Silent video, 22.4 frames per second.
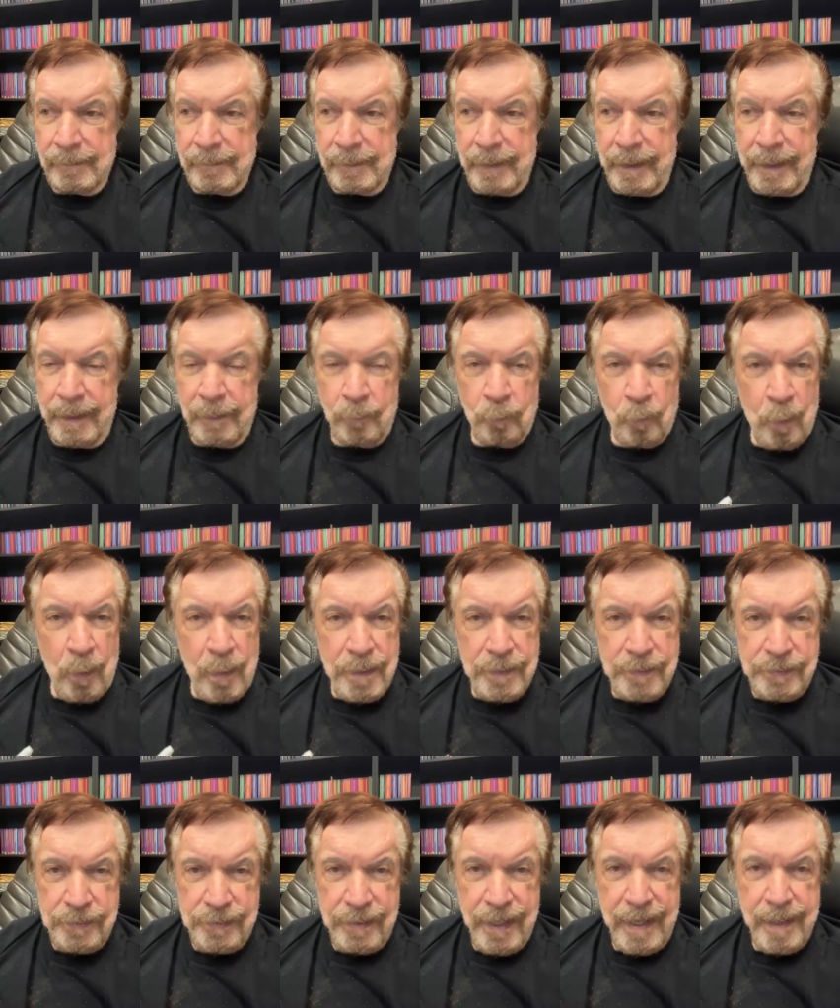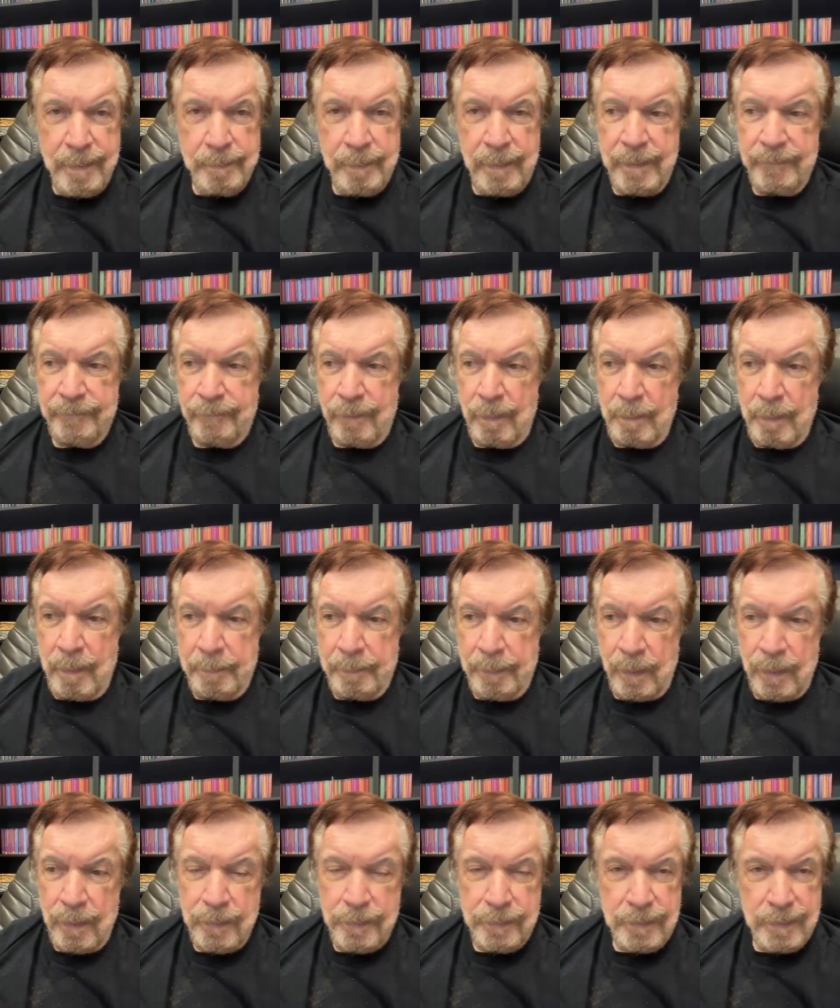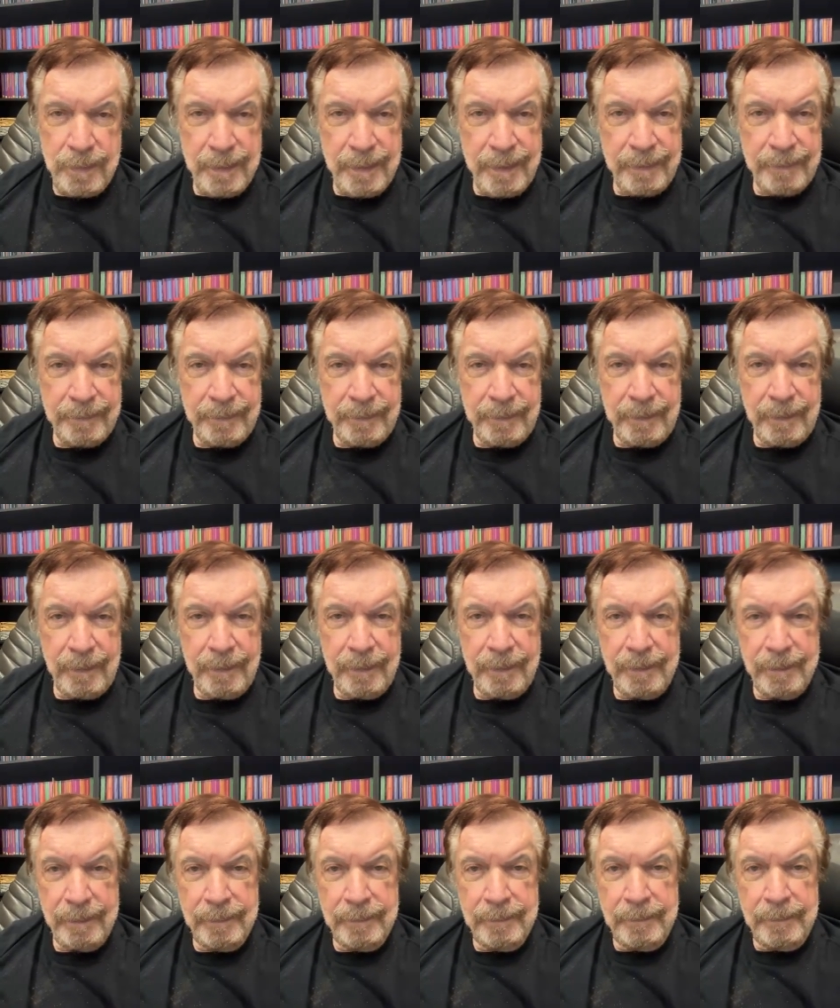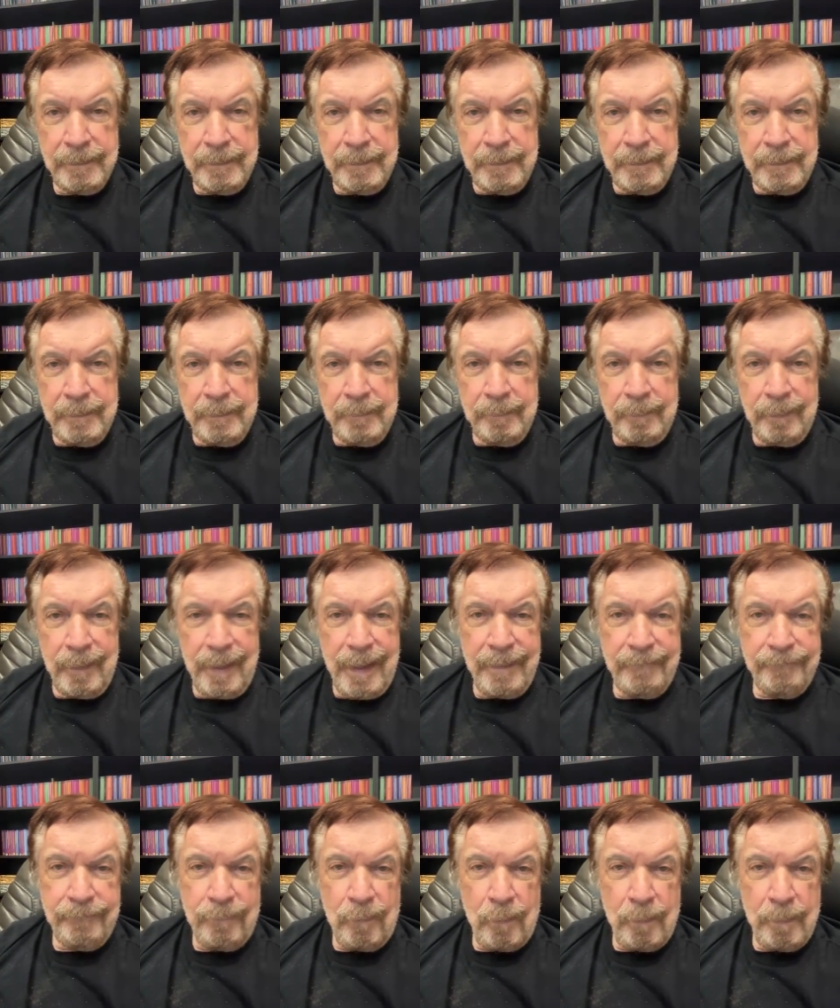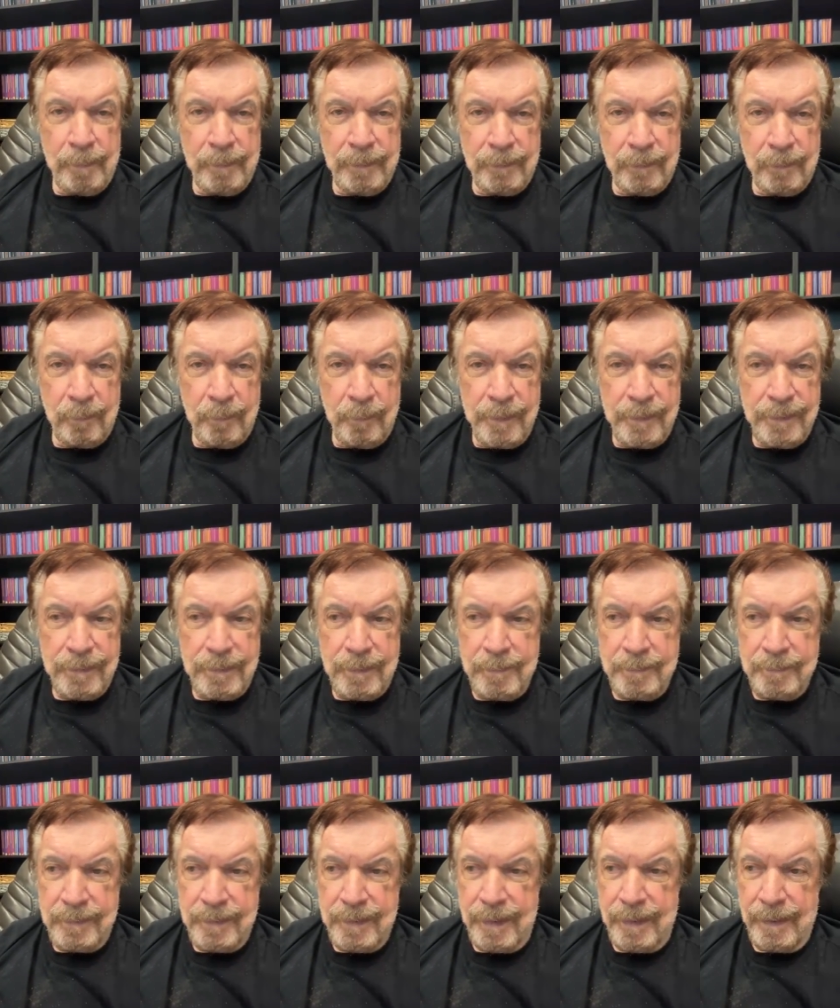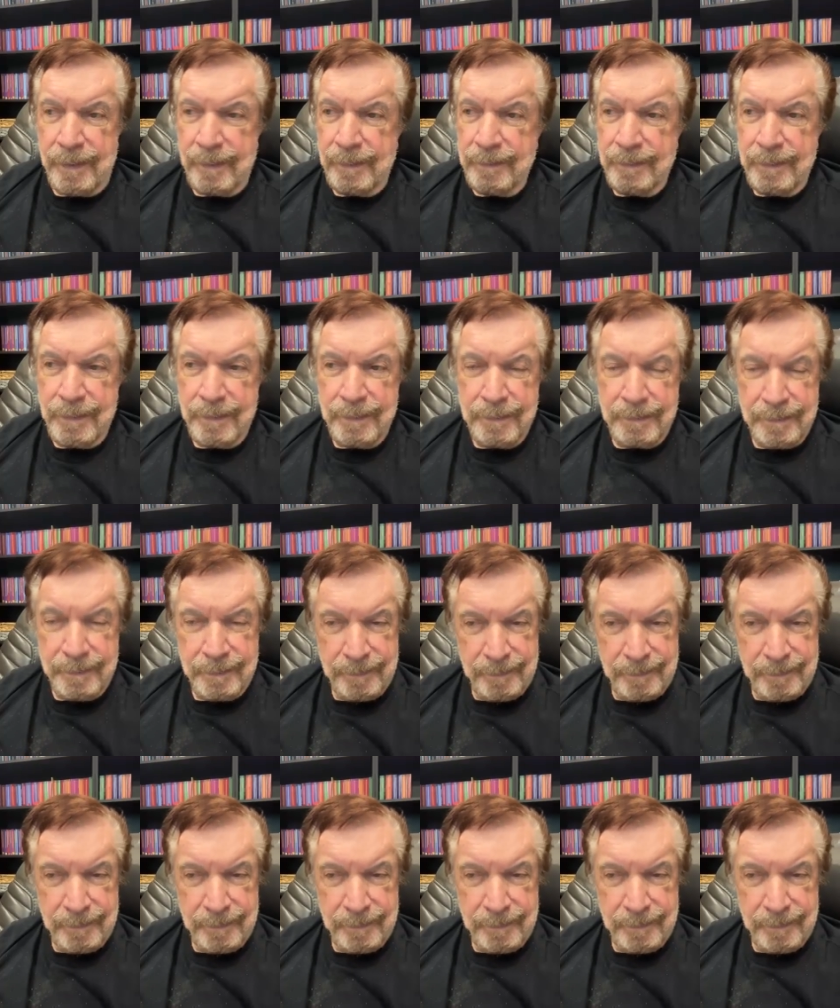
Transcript: And one statement from a person at the platform at the Wisdom Center just